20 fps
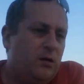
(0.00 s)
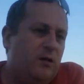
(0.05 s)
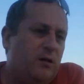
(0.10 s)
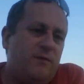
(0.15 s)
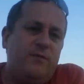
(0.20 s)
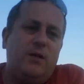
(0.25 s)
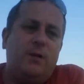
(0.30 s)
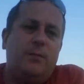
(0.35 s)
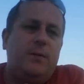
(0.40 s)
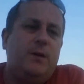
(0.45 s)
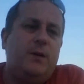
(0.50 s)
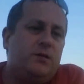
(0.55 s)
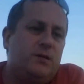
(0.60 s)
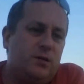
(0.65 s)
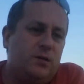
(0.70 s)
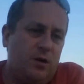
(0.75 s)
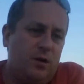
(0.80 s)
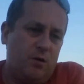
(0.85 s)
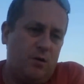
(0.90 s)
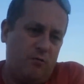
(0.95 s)
the Philippines
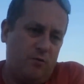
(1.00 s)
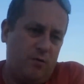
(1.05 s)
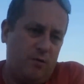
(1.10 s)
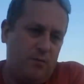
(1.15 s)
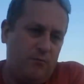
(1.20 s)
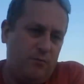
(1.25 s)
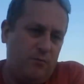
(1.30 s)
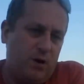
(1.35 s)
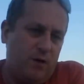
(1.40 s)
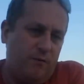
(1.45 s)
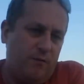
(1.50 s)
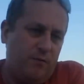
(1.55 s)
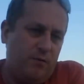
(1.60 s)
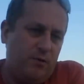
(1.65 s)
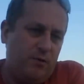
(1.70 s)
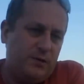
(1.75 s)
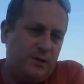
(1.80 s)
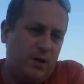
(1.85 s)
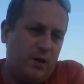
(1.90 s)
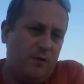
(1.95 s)
can recover
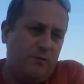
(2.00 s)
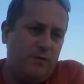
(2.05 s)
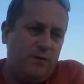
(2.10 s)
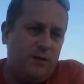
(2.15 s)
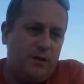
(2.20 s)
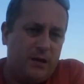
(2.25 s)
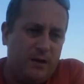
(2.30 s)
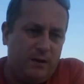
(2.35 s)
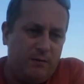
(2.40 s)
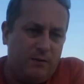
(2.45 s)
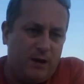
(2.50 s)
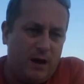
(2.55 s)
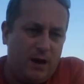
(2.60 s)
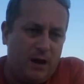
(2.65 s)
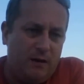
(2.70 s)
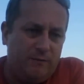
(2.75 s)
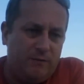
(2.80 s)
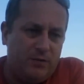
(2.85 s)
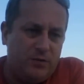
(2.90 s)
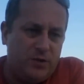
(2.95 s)
itself given
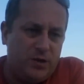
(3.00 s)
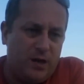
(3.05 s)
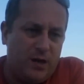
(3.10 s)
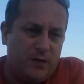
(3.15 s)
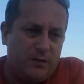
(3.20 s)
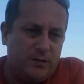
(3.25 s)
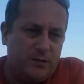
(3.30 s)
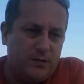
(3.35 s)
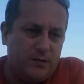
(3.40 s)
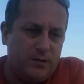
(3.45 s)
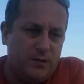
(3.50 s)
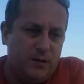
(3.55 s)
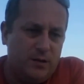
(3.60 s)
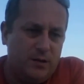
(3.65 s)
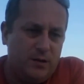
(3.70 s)
half the chance.